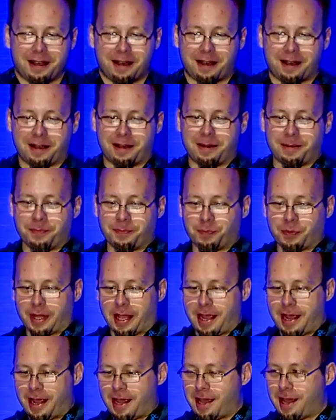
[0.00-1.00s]

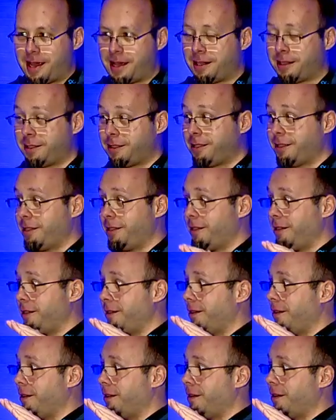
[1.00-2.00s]
And
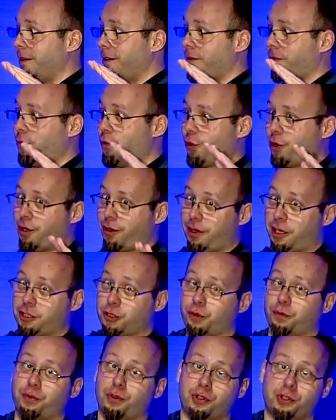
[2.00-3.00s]
for the
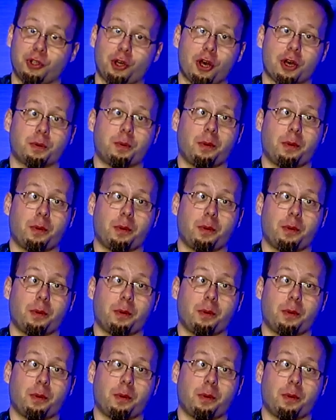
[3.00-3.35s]
rest of the talk,